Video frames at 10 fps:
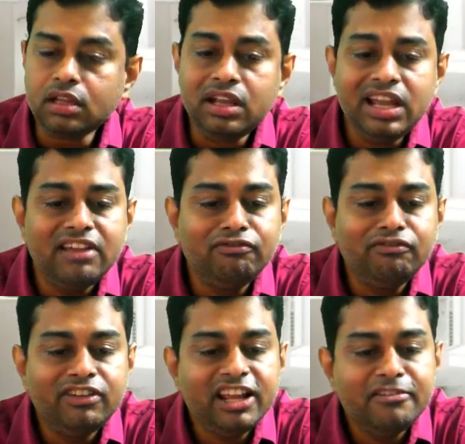
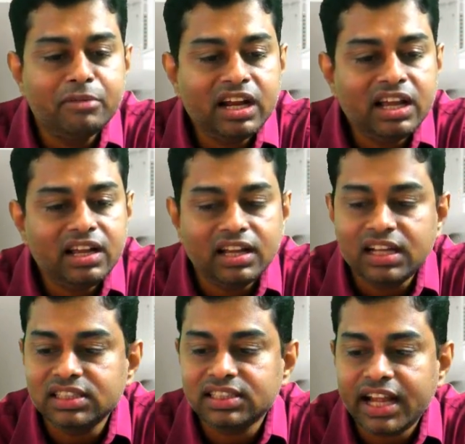Everybody
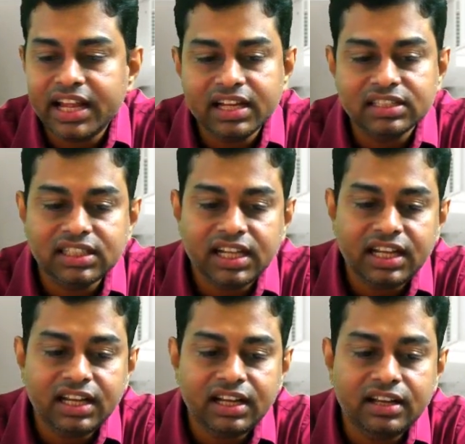is saying
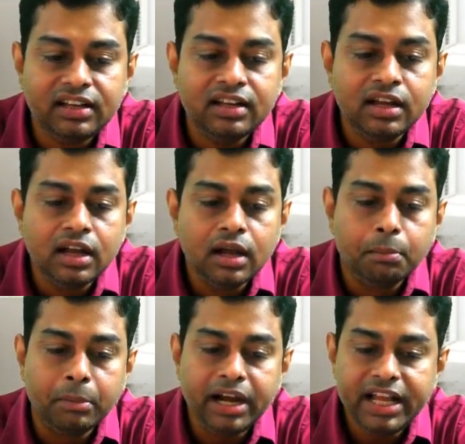C.
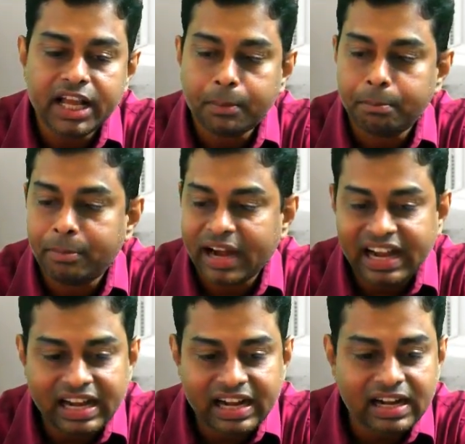My dear
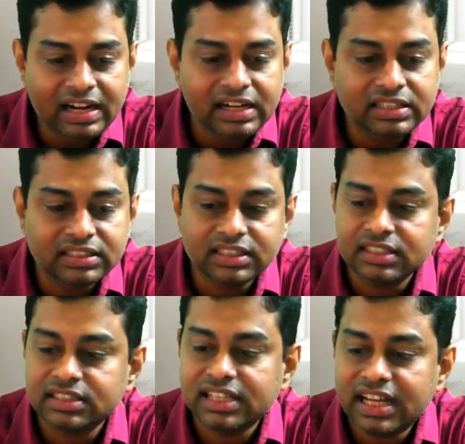friends,
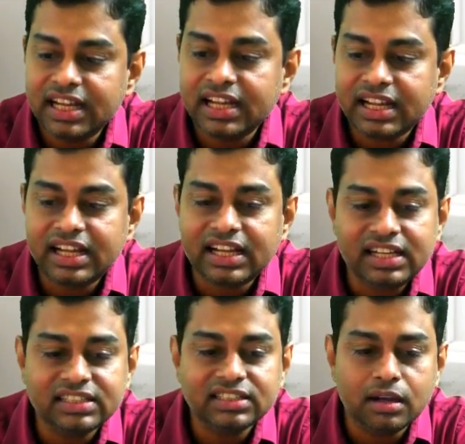C
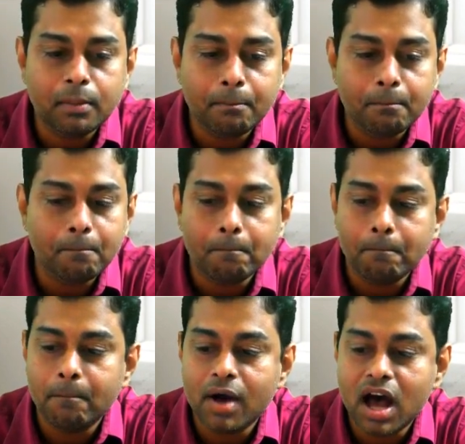is
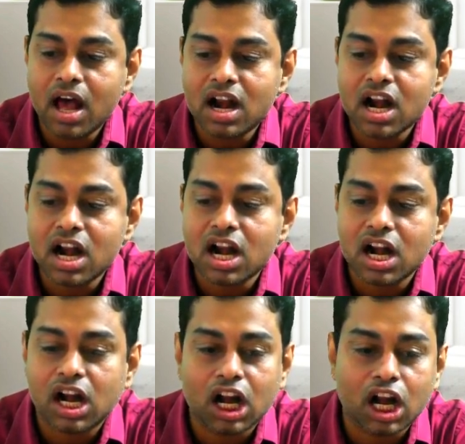
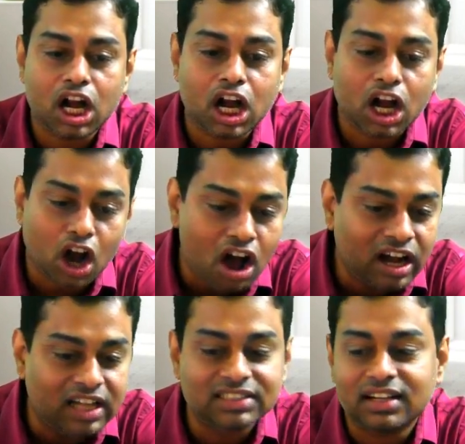wrong
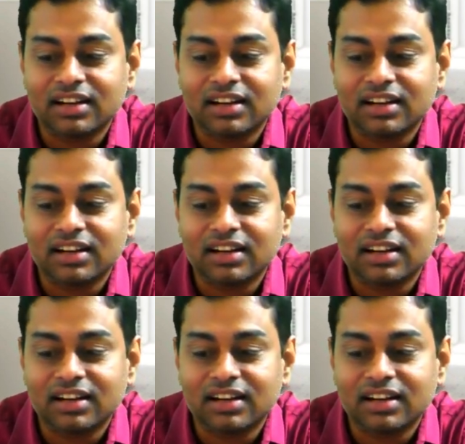answer.